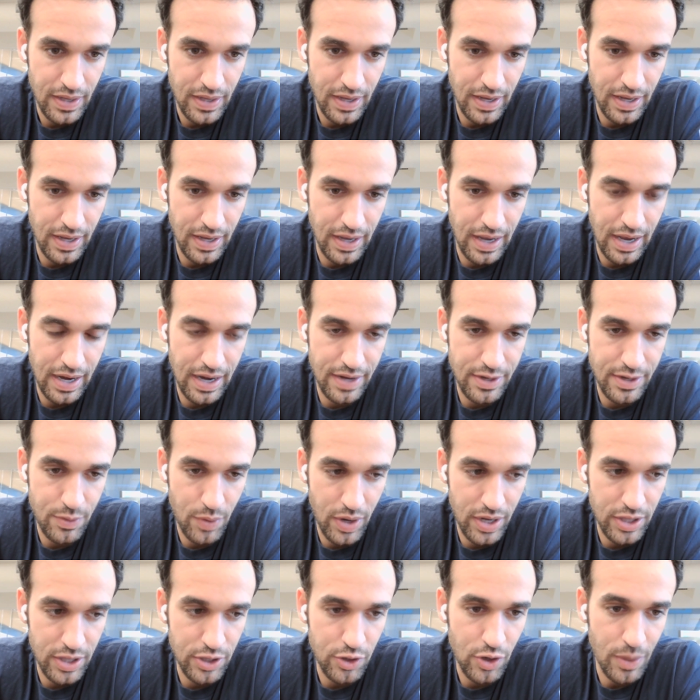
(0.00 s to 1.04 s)
and
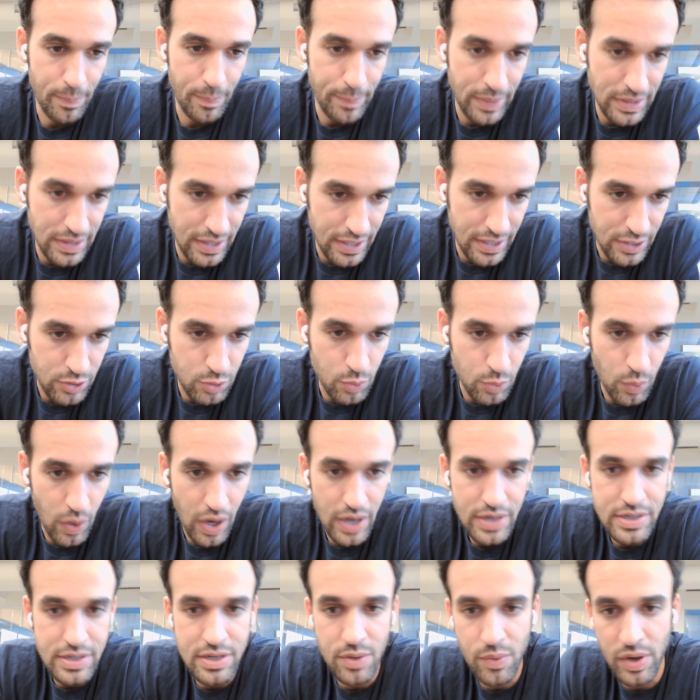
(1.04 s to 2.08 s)
underwriting your ability to
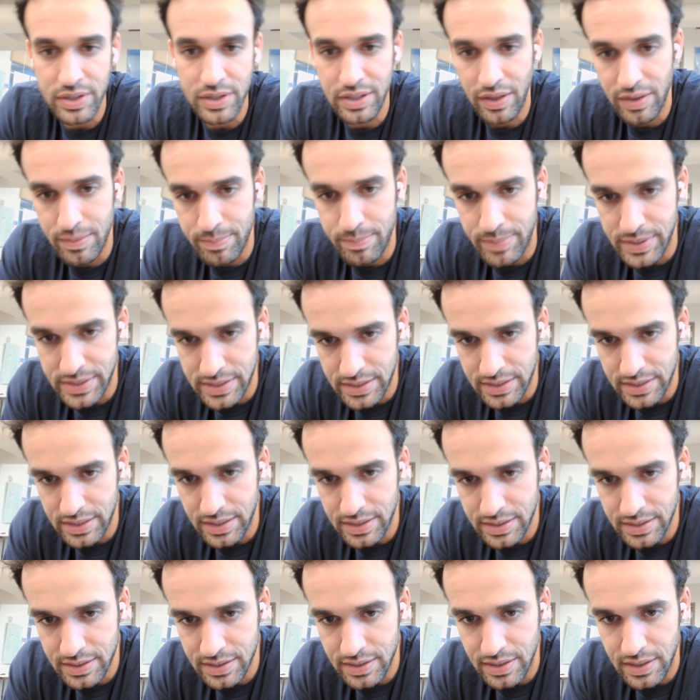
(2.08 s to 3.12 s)
underwrite other
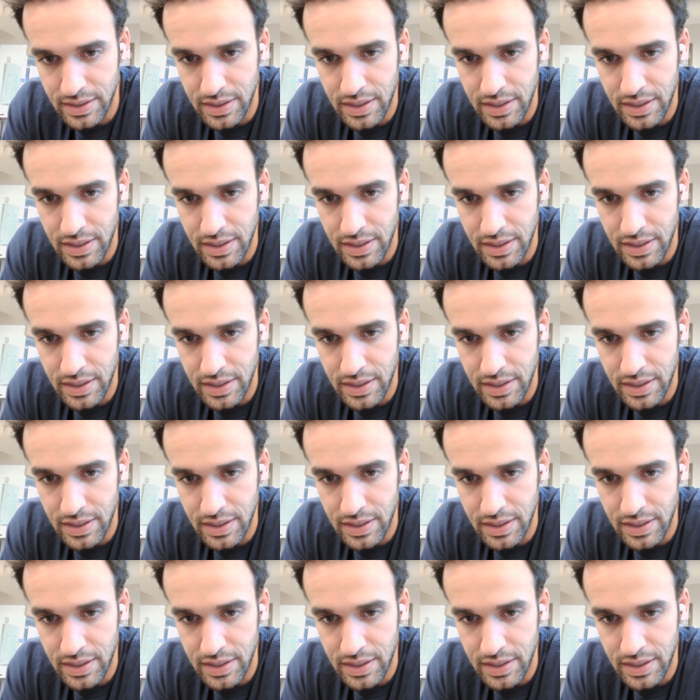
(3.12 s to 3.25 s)
businesses,